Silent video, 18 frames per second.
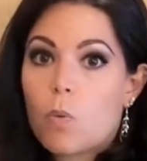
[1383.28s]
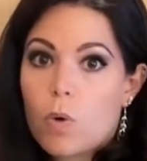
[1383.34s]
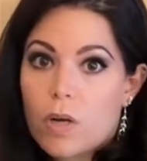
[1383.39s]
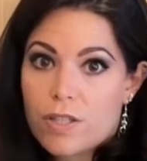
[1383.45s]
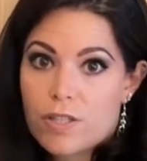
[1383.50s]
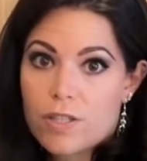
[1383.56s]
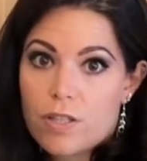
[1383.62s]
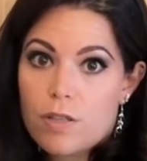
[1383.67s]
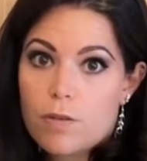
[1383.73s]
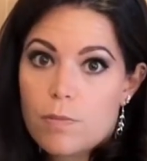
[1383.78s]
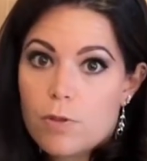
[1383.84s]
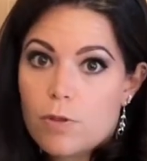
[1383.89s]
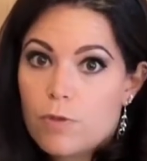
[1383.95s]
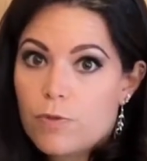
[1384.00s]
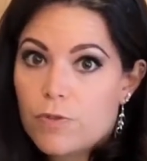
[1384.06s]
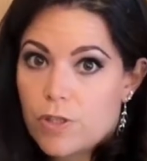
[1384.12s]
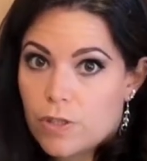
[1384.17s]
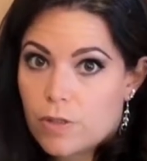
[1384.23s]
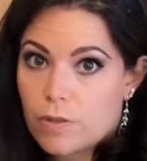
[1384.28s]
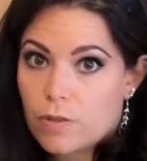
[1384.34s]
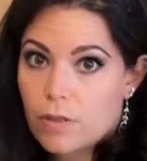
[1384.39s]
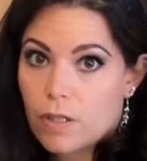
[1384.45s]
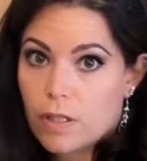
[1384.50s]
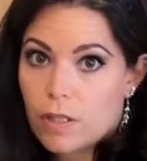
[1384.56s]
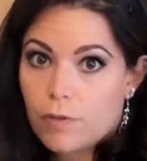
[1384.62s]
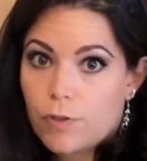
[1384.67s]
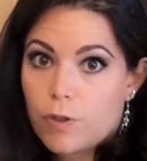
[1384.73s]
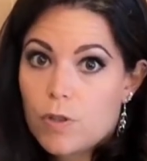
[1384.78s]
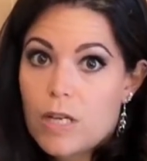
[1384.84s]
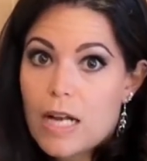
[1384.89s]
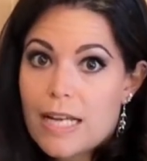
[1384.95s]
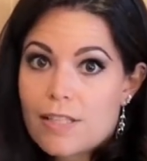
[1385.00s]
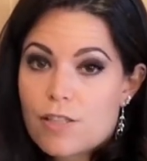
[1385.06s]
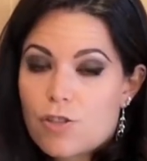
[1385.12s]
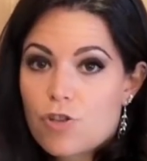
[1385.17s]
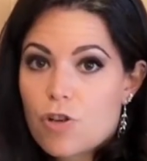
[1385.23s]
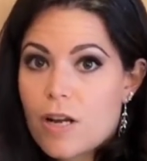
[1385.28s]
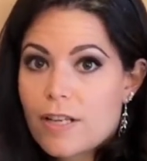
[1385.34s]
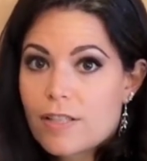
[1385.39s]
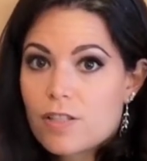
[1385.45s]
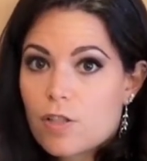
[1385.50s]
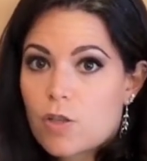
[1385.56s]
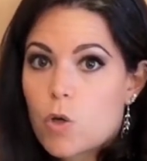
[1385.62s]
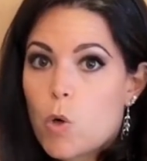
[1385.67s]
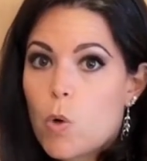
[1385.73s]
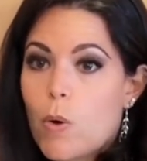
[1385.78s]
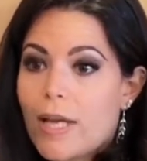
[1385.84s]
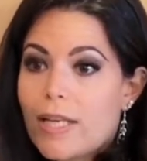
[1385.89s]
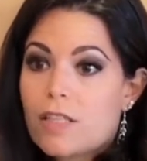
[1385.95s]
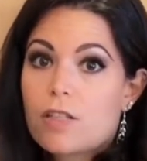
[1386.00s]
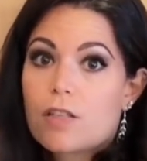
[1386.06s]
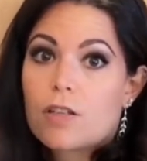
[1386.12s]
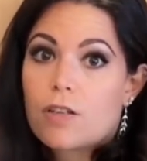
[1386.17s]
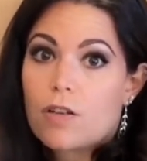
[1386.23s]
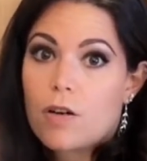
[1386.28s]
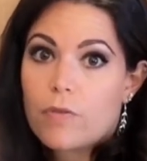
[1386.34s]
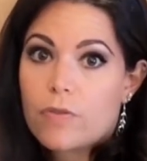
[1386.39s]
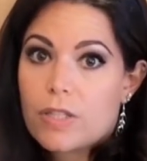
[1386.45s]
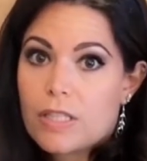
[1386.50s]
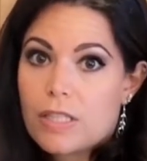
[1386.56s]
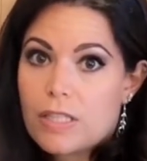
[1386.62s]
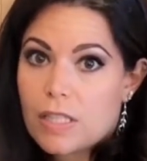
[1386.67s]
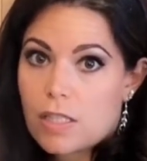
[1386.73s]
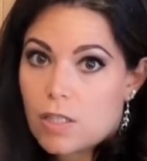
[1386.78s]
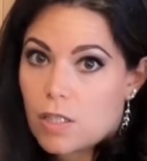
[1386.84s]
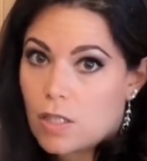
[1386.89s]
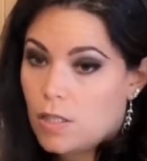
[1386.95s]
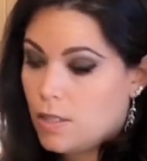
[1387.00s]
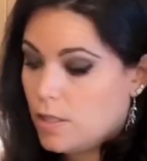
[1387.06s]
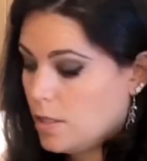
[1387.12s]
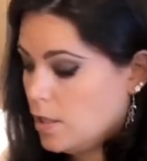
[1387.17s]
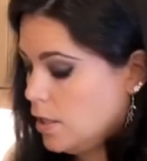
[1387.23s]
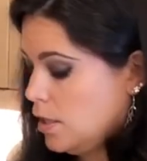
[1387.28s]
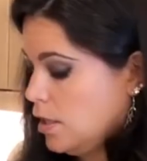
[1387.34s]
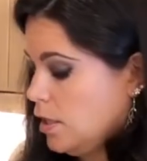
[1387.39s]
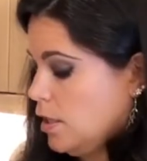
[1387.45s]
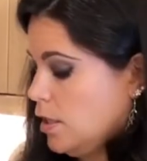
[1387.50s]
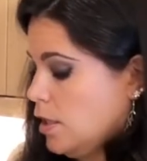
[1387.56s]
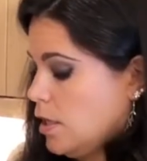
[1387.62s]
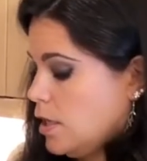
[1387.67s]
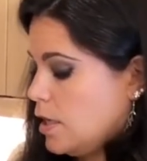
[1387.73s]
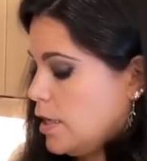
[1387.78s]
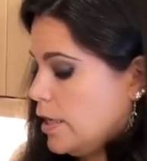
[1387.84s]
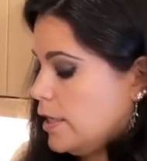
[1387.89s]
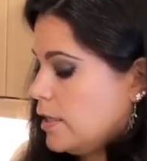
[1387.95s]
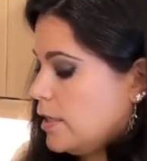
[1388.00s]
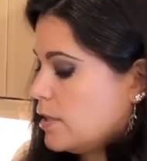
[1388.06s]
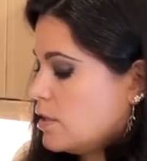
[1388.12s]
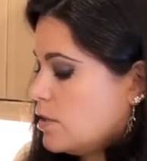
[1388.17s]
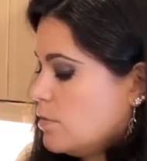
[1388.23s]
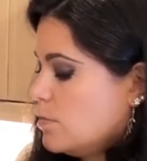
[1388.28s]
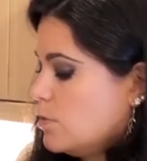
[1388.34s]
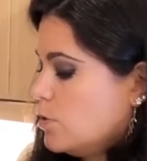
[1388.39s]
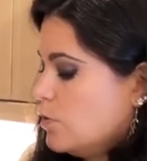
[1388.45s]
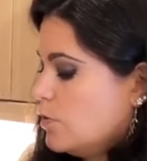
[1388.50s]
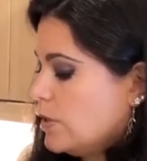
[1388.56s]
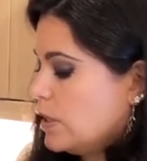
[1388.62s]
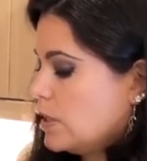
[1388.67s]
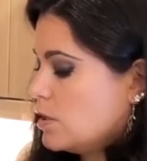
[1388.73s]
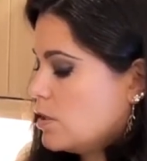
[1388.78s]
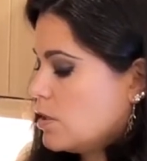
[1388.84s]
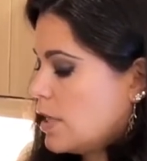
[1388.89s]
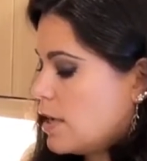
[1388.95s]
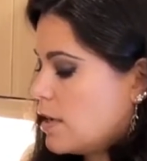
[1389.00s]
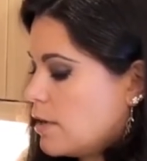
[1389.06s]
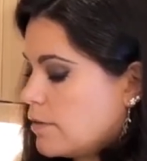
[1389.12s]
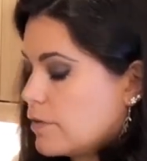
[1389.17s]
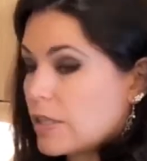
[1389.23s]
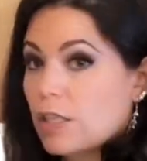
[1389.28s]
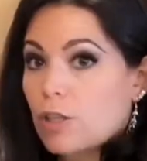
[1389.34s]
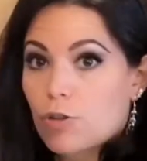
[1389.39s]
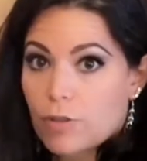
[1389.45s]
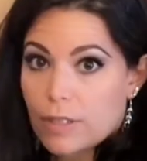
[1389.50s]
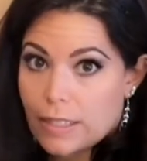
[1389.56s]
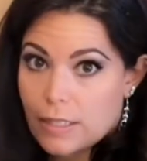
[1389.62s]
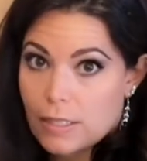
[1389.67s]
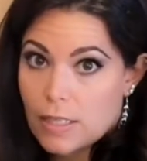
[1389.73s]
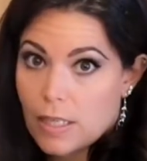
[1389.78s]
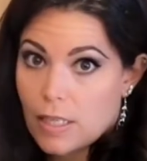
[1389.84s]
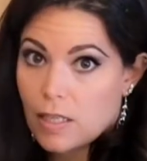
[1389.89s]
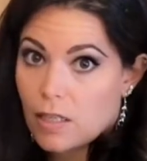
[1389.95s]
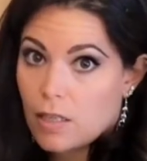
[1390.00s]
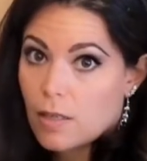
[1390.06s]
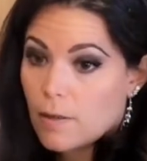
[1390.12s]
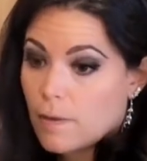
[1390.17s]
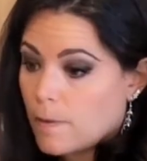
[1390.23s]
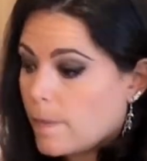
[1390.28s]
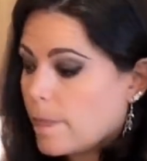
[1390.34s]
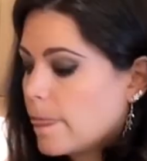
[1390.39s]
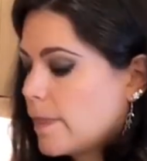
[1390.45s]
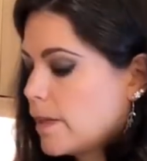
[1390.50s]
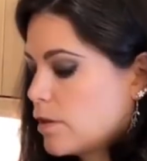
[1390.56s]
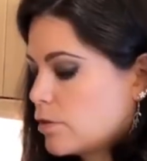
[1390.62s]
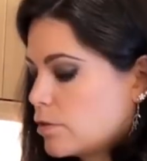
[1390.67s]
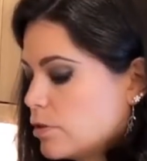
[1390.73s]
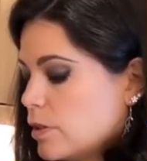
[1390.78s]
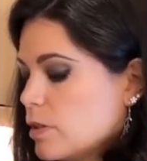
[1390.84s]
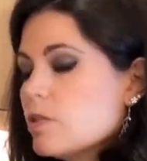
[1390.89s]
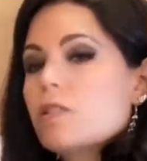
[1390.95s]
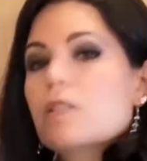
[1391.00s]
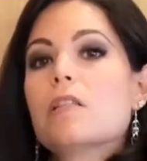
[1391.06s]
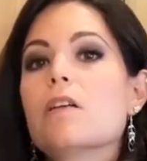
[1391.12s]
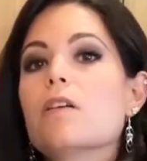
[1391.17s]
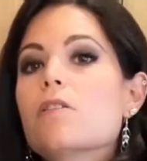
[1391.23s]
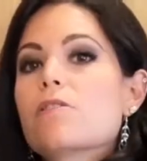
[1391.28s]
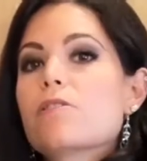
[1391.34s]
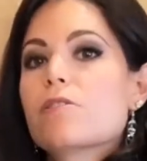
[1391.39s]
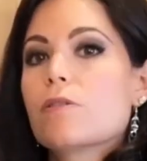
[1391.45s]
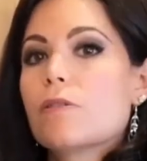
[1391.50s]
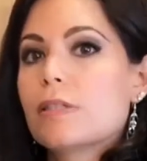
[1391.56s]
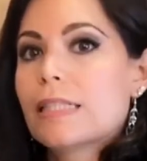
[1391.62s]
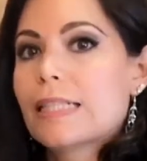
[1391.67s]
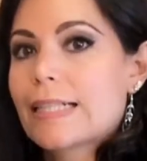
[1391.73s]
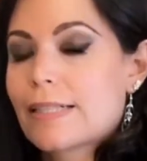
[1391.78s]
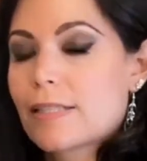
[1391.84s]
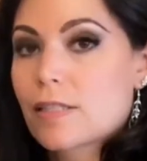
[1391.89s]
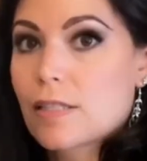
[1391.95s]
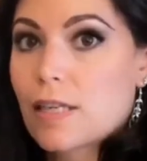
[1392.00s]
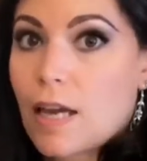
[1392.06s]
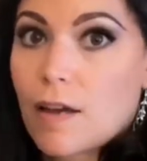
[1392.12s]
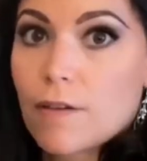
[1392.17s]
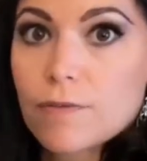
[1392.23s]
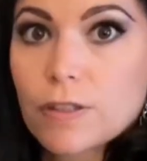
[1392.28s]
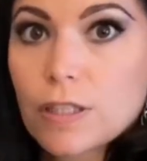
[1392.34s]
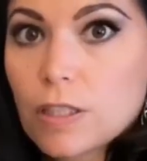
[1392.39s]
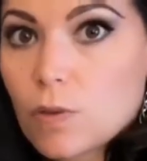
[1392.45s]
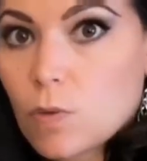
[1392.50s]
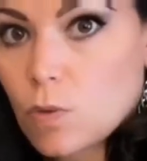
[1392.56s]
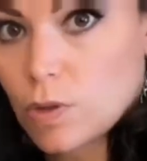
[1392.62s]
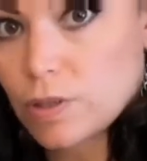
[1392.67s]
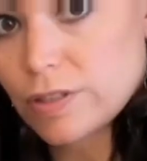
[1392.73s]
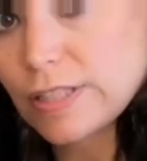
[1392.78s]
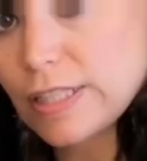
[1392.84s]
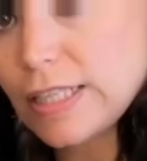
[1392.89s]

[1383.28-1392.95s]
what do you move to? If you guys are trying to quit your coffee addiction, I like to move into having green tea. Now, green tea also has caffeine or